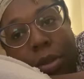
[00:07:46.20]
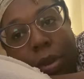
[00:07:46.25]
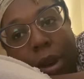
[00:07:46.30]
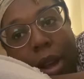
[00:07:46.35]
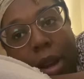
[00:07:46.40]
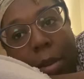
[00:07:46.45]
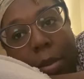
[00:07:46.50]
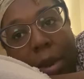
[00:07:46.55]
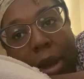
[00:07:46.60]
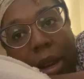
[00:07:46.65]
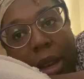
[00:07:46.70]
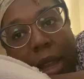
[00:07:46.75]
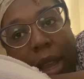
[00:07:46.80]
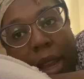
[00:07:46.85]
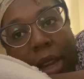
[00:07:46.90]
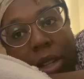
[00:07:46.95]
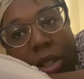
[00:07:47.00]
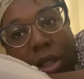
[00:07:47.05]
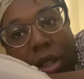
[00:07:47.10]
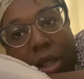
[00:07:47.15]
round of
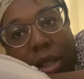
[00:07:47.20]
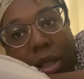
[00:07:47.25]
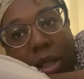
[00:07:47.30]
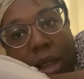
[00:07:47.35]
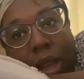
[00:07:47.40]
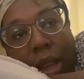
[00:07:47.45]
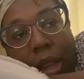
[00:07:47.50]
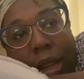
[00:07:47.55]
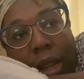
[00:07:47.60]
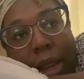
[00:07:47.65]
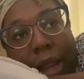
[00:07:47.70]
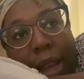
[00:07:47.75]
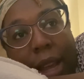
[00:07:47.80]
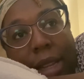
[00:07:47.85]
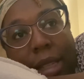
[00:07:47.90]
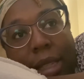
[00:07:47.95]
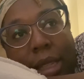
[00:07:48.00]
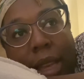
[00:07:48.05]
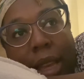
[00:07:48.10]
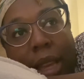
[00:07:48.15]
medications, and like I
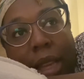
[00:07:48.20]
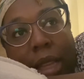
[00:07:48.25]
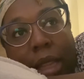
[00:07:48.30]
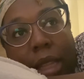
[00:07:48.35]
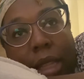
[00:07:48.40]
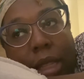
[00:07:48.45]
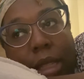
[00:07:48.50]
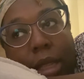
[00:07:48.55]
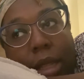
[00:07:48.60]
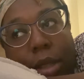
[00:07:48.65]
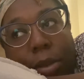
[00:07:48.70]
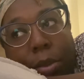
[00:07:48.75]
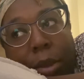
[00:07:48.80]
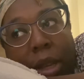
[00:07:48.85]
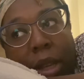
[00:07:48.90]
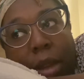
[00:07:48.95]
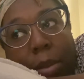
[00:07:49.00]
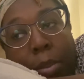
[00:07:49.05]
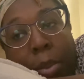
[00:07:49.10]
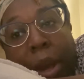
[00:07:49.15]
said, this is
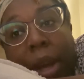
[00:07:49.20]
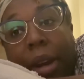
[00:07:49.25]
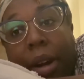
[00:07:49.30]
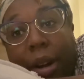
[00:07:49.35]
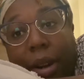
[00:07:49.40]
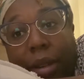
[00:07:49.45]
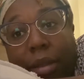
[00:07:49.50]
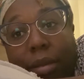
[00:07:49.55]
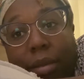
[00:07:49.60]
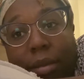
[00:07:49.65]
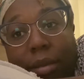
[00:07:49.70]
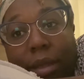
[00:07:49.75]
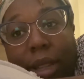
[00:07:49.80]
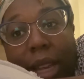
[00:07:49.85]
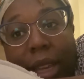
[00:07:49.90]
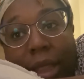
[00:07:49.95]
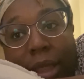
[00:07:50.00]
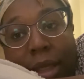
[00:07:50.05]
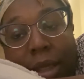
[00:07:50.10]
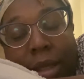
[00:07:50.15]
me better.
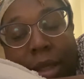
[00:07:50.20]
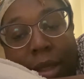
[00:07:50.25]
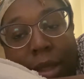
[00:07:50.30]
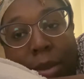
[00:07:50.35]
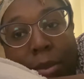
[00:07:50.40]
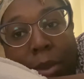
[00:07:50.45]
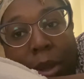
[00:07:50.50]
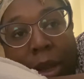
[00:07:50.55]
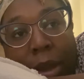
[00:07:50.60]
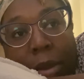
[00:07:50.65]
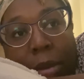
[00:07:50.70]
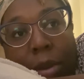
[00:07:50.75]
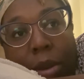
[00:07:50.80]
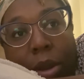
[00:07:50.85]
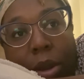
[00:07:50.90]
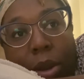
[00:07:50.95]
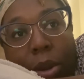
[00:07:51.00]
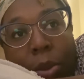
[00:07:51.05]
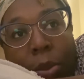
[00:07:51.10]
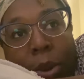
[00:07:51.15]
Like, this is me
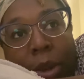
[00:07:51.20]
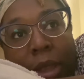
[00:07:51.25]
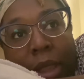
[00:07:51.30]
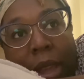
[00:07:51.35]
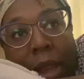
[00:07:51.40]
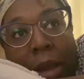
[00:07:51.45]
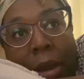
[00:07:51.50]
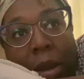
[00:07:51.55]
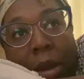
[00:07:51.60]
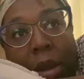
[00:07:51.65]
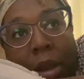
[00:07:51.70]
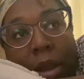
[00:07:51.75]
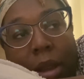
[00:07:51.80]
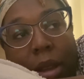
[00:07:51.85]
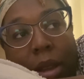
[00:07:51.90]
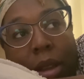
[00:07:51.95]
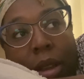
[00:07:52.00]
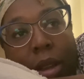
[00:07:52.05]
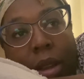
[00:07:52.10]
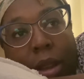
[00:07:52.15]
with a
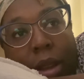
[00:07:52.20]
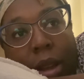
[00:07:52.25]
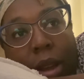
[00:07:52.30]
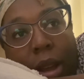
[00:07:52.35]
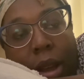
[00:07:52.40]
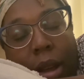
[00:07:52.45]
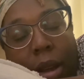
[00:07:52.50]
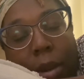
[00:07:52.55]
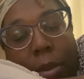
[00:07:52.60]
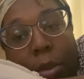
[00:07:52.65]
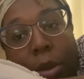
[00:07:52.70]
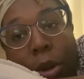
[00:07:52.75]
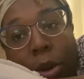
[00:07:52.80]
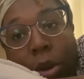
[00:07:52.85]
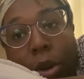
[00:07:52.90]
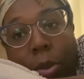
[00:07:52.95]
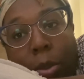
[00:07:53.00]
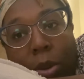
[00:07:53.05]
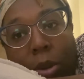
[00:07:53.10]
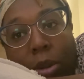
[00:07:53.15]
um,
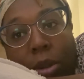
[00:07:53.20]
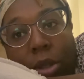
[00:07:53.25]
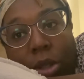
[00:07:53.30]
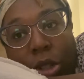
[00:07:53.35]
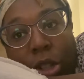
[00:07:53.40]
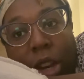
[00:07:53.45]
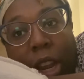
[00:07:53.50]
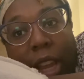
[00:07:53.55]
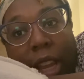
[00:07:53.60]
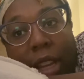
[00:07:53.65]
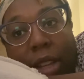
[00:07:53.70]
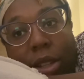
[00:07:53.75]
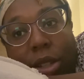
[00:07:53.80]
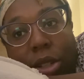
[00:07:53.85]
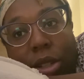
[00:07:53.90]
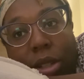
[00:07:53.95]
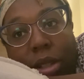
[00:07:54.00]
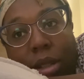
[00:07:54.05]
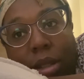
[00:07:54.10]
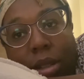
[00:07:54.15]
notable
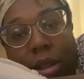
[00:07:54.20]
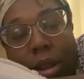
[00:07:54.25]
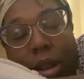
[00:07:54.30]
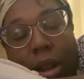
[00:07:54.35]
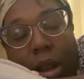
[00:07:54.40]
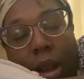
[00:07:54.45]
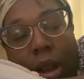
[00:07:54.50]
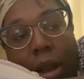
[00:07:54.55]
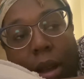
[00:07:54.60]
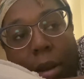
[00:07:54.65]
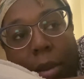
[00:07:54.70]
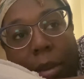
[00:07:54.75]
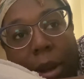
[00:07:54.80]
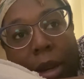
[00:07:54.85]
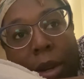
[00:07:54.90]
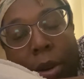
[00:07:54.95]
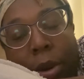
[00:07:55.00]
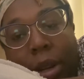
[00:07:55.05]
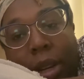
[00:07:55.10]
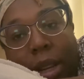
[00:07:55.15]
change. Um, I
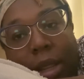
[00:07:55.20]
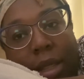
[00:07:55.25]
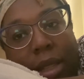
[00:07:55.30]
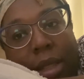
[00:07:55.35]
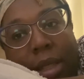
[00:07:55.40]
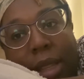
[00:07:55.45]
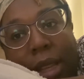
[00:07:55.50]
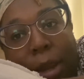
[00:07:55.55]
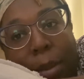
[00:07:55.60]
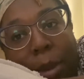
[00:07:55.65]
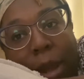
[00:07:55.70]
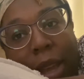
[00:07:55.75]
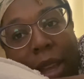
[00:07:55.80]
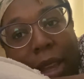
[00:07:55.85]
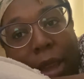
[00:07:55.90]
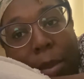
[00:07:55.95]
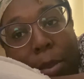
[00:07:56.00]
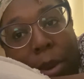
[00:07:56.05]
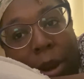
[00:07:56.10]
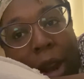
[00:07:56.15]
know it doesn't seem like
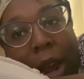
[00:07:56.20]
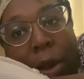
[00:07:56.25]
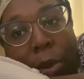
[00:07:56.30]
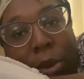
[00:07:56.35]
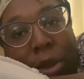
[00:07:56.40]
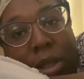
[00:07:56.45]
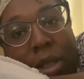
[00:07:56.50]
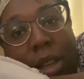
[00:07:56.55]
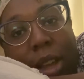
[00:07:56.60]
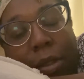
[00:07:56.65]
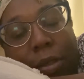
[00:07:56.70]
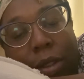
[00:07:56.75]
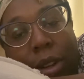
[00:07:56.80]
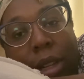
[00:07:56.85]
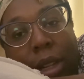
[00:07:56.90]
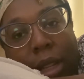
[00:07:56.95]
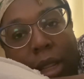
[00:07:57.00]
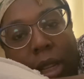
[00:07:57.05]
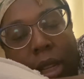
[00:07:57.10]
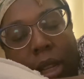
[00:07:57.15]
it, but I was
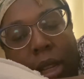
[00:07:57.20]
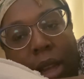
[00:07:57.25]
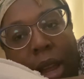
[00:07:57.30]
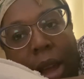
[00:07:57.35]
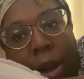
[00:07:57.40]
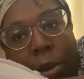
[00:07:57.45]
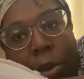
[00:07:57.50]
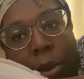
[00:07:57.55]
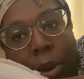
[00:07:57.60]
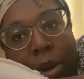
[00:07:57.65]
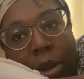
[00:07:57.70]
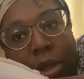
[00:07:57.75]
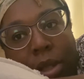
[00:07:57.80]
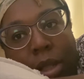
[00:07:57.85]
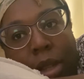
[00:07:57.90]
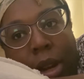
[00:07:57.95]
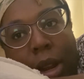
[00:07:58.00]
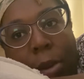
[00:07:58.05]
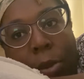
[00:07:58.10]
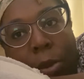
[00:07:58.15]
definitely a lot worse
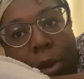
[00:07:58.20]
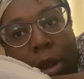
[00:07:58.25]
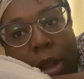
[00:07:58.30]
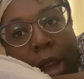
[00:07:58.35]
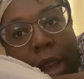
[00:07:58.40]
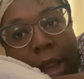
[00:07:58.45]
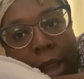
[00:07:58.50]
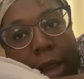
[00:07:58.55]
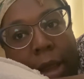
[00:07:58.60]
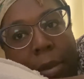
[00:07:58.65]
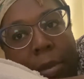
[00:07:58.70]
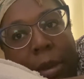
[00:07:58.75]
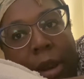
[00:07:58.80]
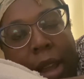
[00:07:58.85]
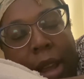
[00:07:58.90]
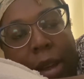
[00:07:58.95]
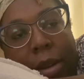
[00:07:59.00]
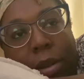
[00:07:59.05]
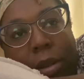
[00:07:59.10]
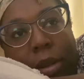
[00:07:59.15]
than I, I am
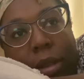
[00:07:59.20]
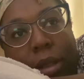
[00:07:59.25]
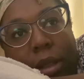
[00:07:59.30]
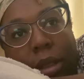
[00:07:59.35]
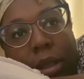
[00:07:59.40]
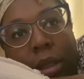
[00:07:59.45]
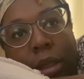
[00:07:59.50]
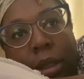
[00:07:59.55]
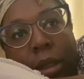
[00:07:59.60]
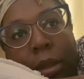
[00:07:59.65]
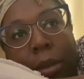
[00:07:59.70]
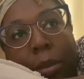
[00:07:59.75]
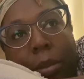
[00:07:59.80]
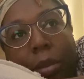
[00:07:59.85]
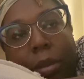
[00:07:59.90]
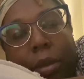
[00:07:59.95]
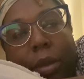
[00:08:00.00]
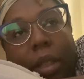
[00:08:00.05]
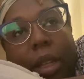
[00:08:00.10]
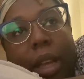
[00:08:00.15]
now.
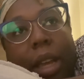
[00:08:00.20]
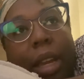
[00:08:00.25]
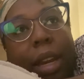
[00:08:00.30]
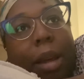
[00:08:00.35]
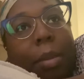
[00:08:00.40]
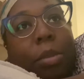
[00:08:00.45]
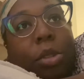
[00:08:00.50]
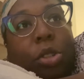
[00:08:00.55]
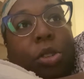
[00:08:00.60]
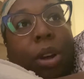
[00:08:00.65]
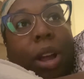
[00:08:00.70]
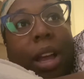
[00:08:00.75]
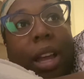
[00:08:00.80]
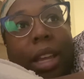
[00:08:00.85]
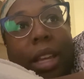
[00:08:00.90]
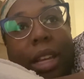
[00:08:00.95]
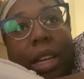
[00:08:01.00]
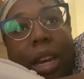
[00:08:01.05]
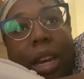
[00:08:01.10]
And I'm trying